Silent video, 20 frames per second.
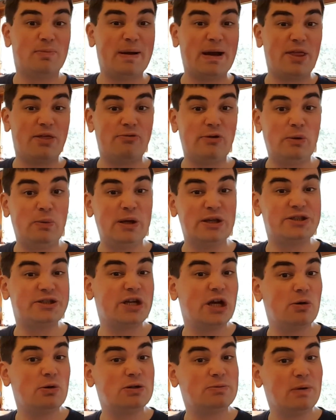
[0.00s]
about 3 weeks
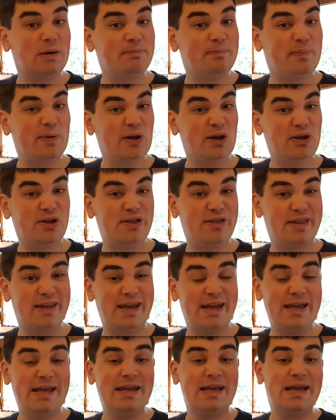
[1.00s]
ago, it was my
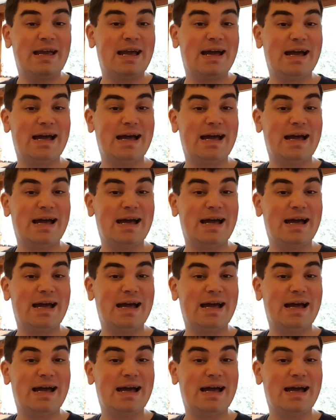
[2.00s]
birthday.